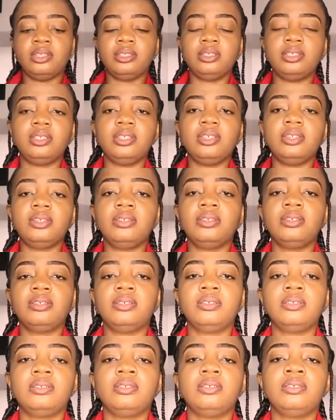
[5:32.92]
See,
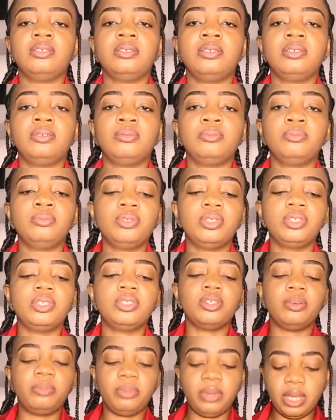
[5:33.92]
put it
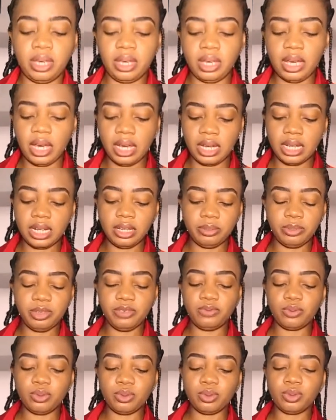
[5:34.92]
up there and clip the
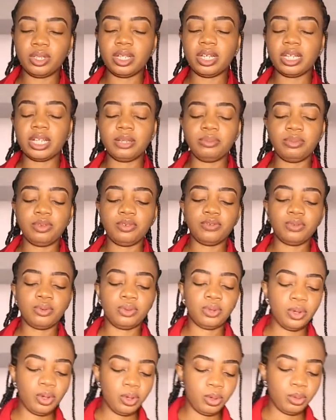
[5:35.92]
phone holder and clip your phone.
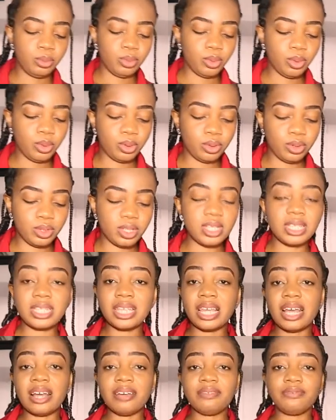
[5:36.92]
But since I
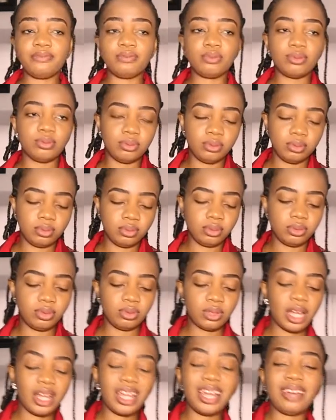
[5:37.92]
have phone
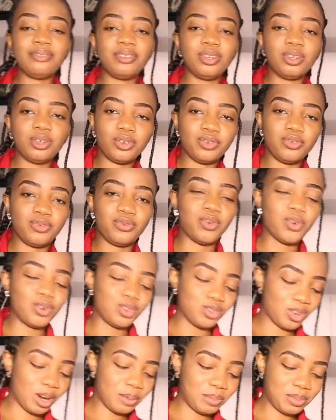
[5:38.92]
I have a lot of phone
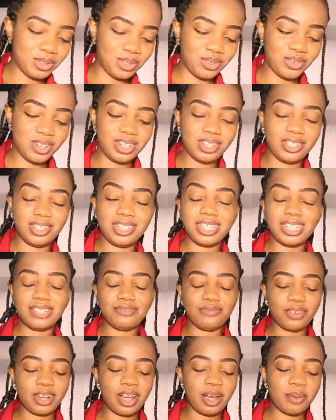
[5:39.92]
tripods already. This is
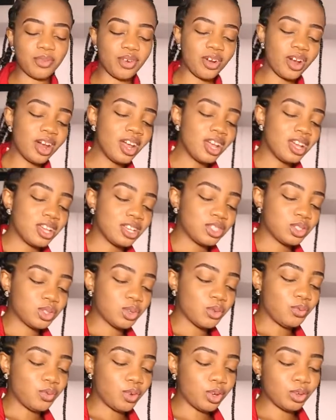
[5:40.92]
for camera.
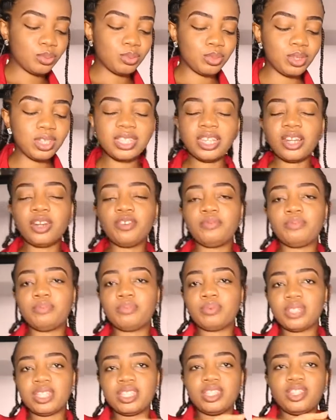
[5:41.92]
So for instead of
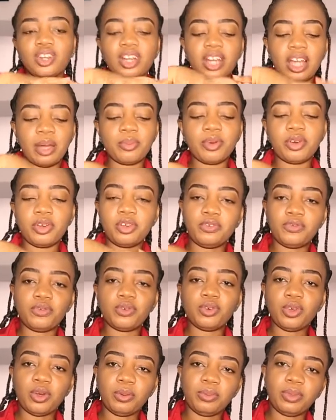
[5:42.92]
putting your camera or your
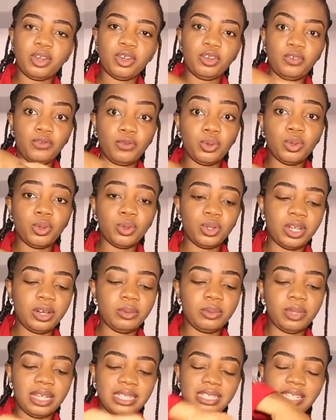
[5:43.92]
phone up there, your phone holder
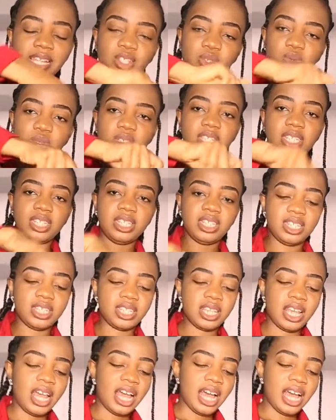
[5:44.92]
up there and start twisting it.